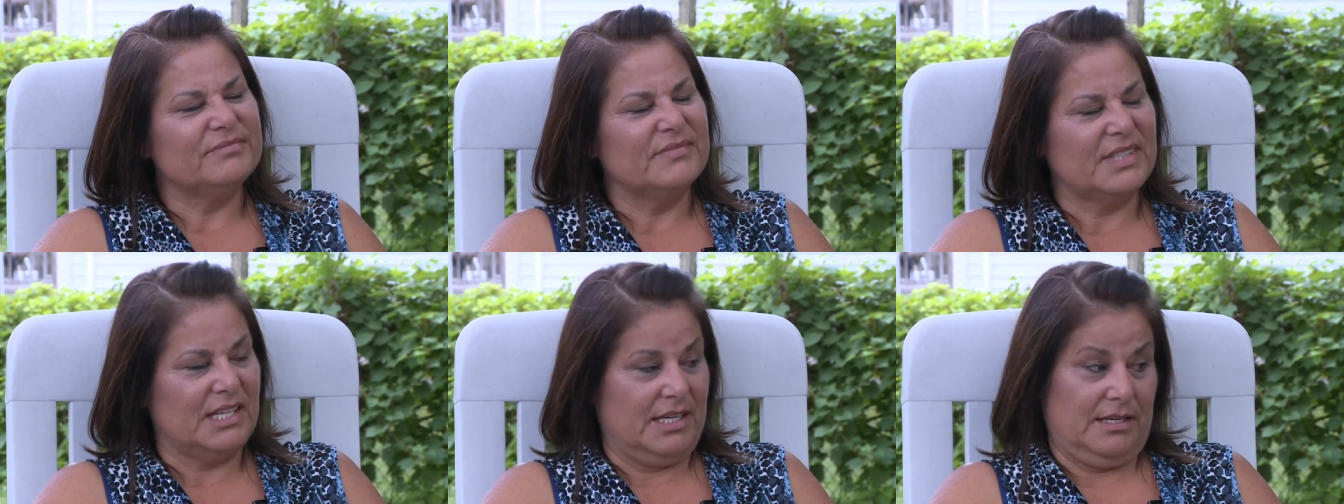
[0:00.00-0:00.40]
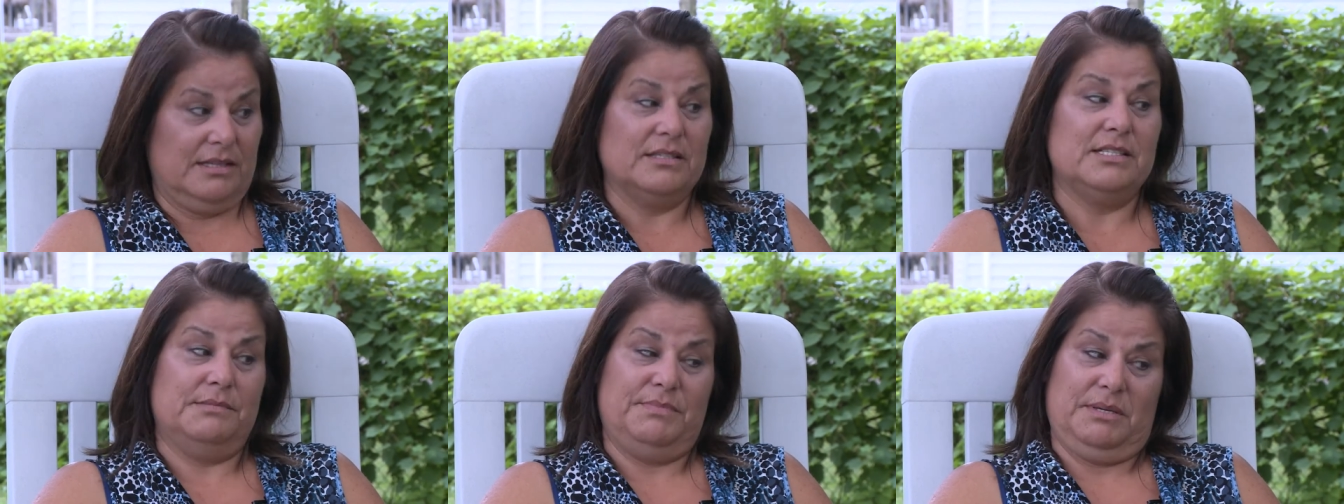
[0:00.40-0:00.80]
hey,
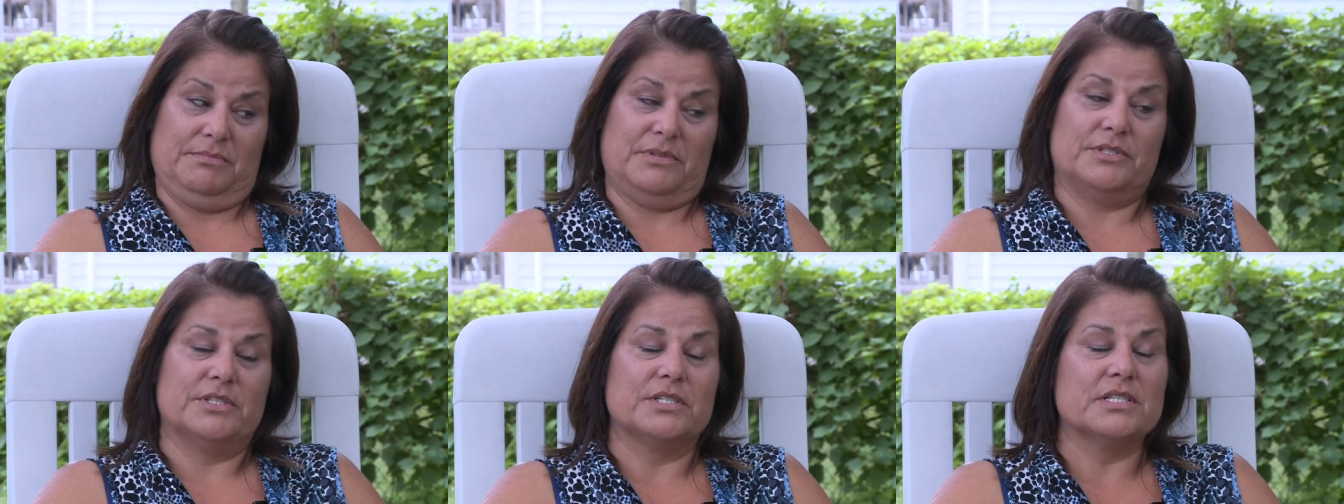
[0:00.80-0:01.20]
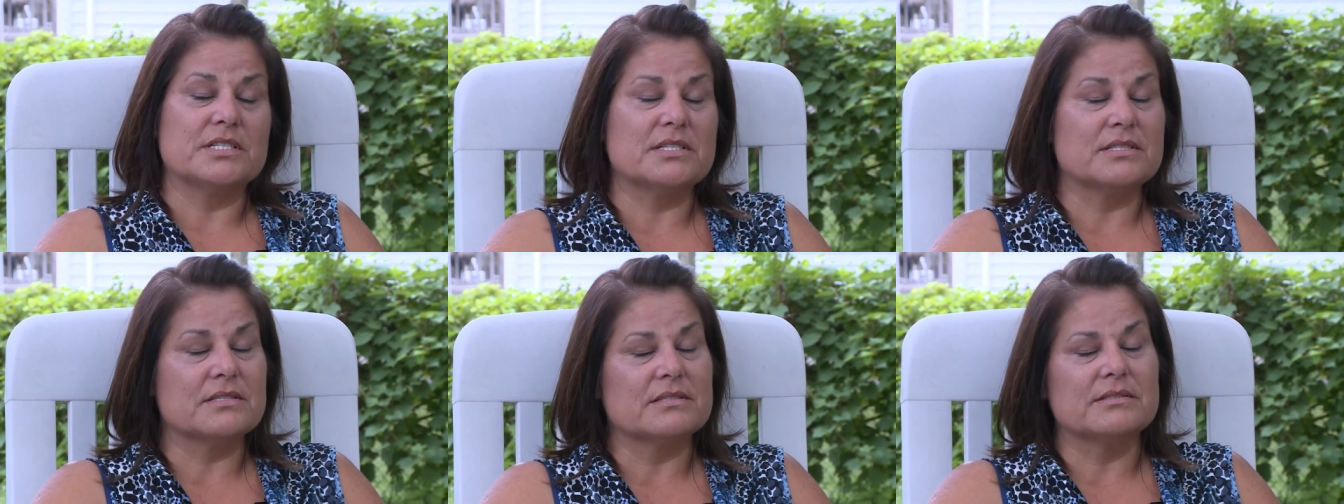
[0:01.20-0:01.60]
these people are
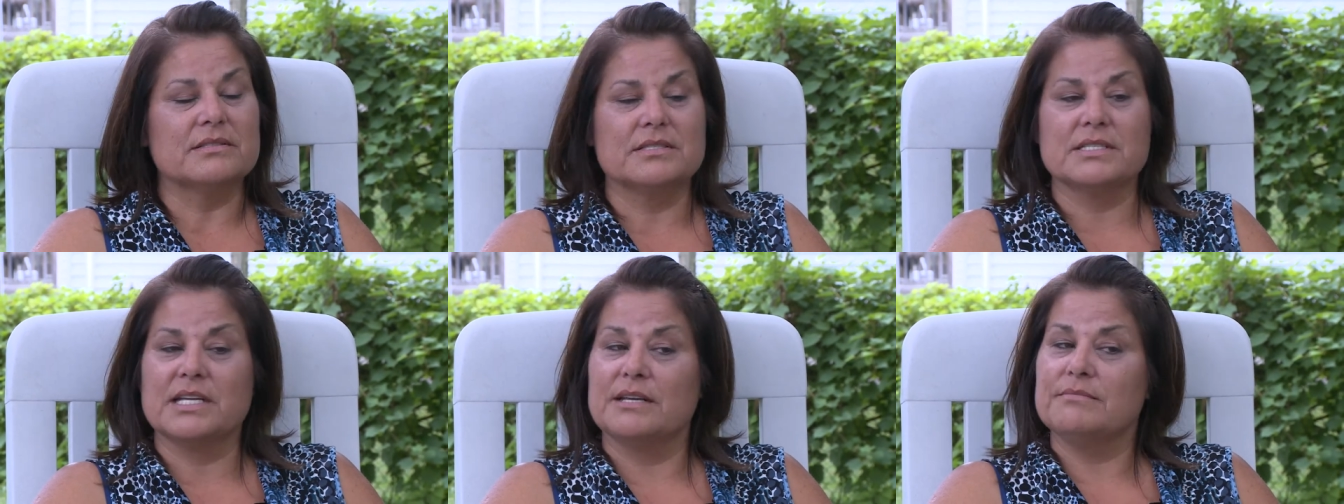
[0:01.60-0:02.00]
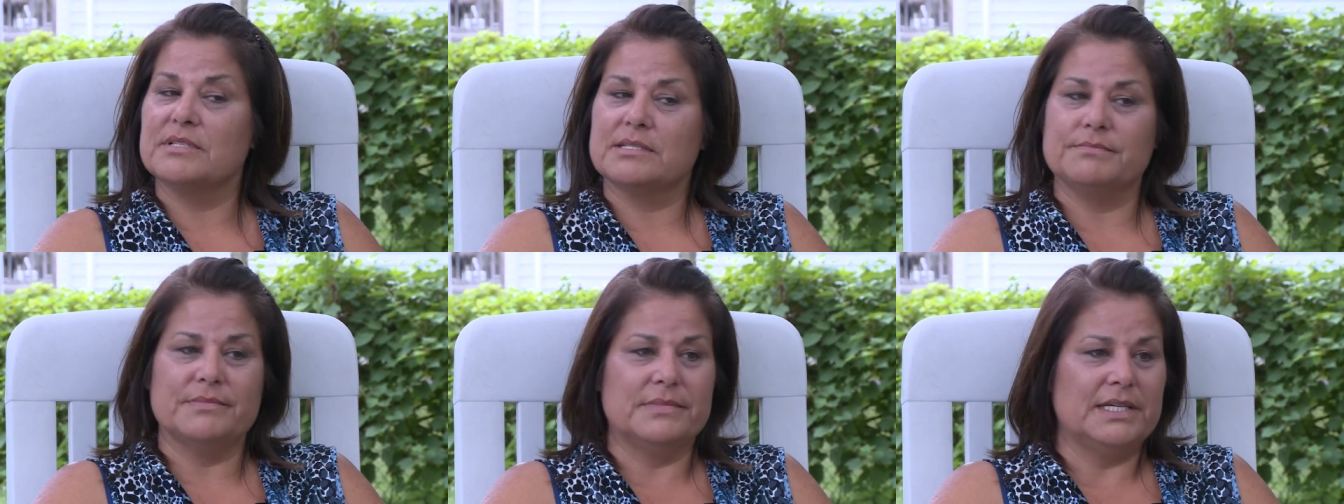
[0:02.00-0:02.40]
just the same
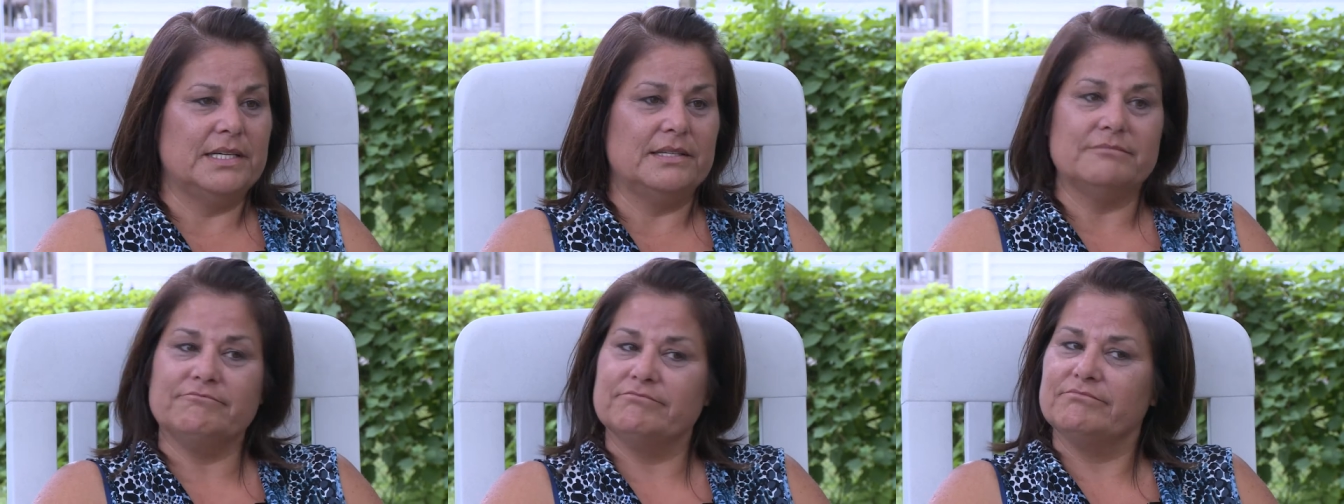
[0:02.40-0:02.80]
as me